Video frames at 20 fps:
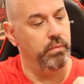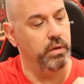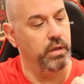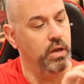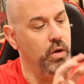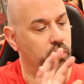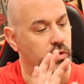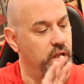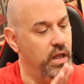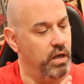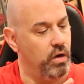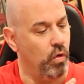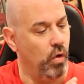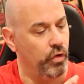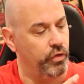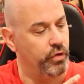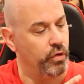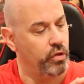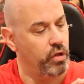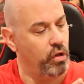you know, didn't
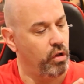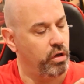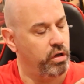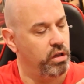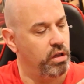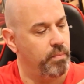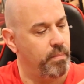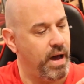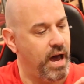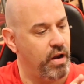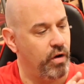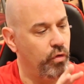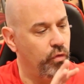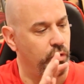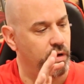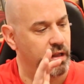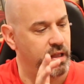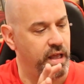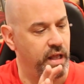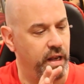alter the look of the model
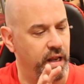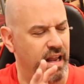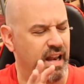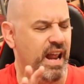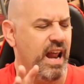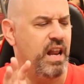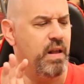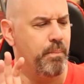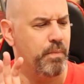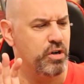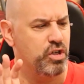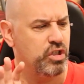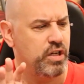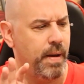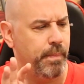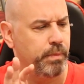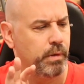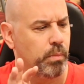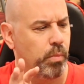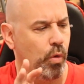really in any
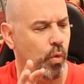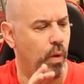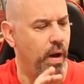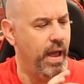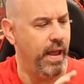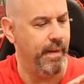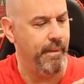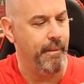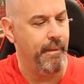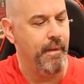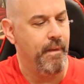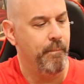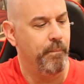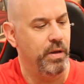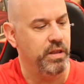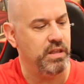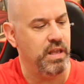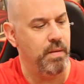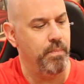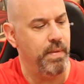perceptible way
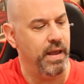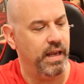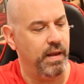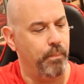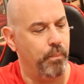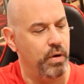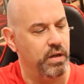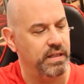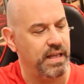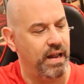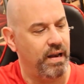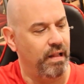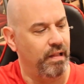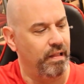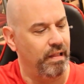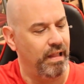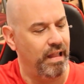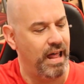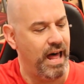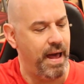but did make it print out a
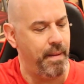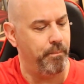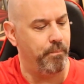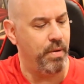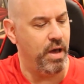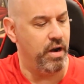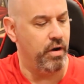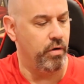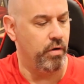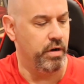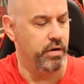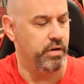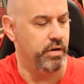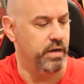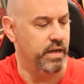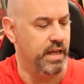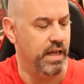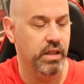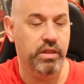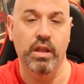lot better
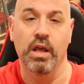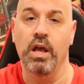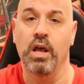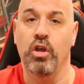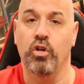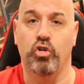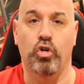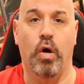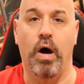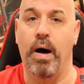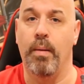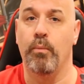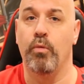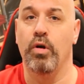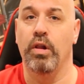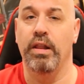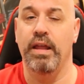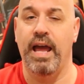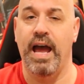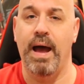underneath. So I'm
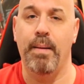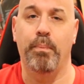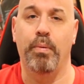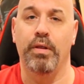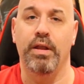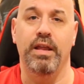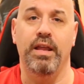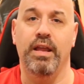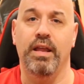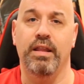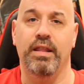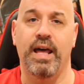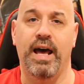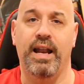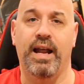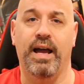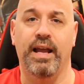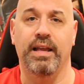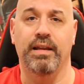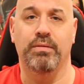really happy that
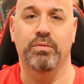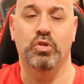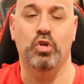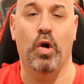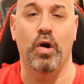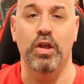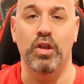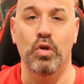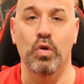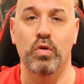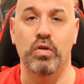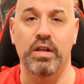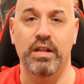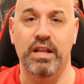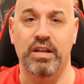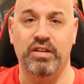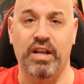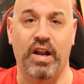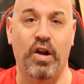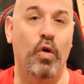I started using
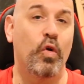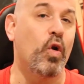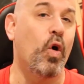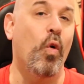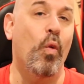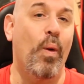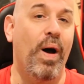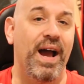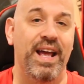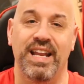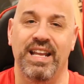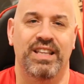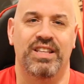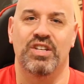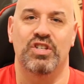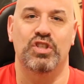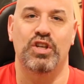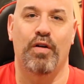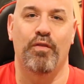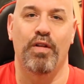this. I don't know why I didn't
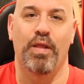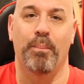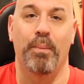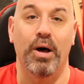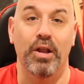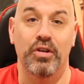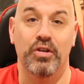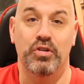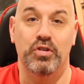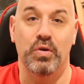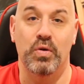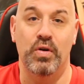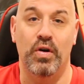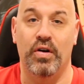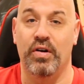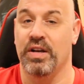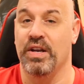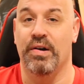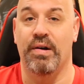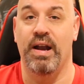discover the button sooner
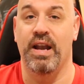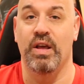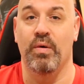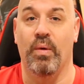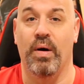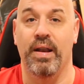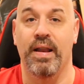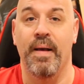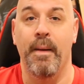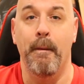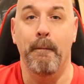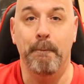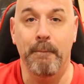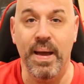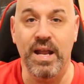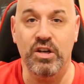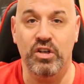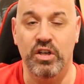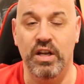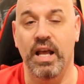or hear anyone
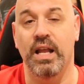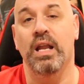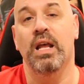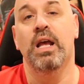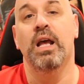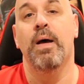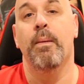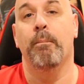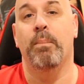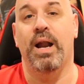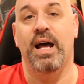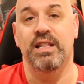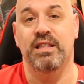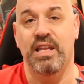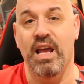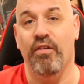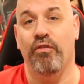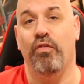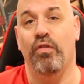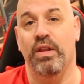mention it, but I
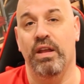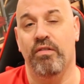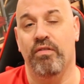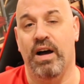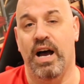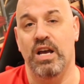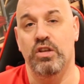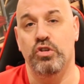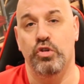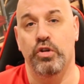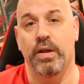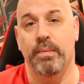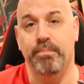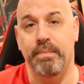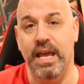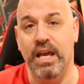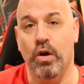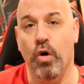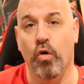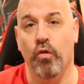definitely advise using
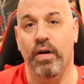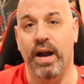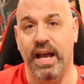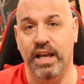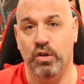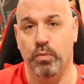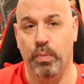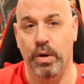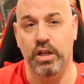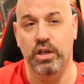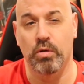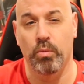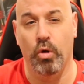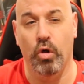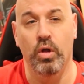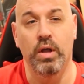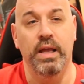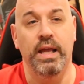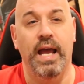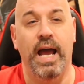make overhangs
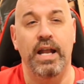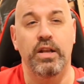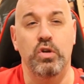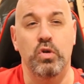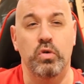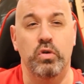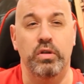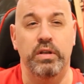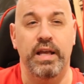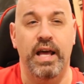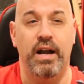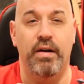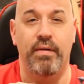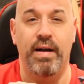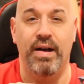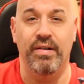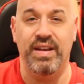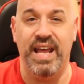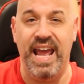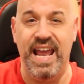printable and usually at
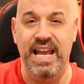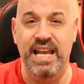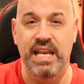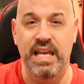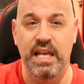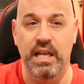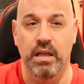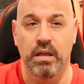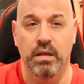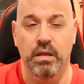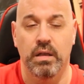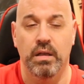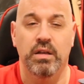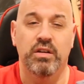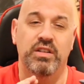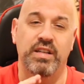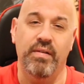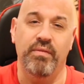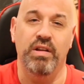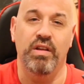around 80,
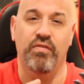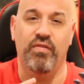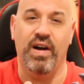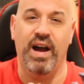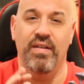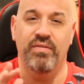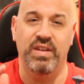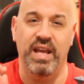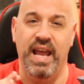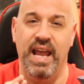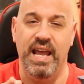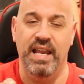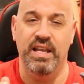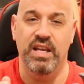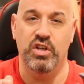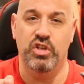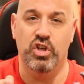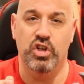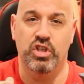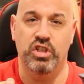75 to 80
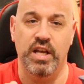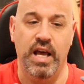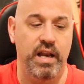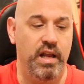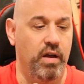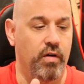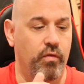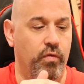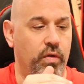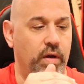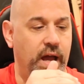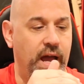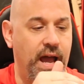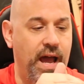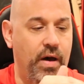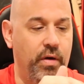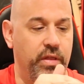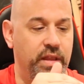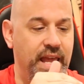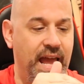is your setting of
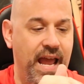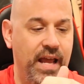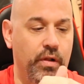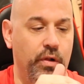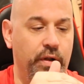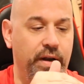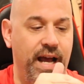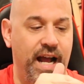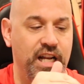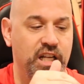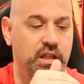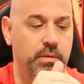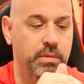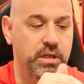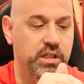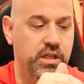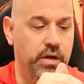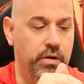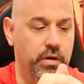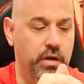how the angle it adds to the
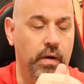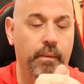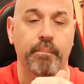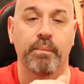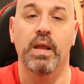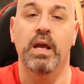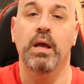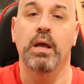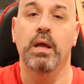material.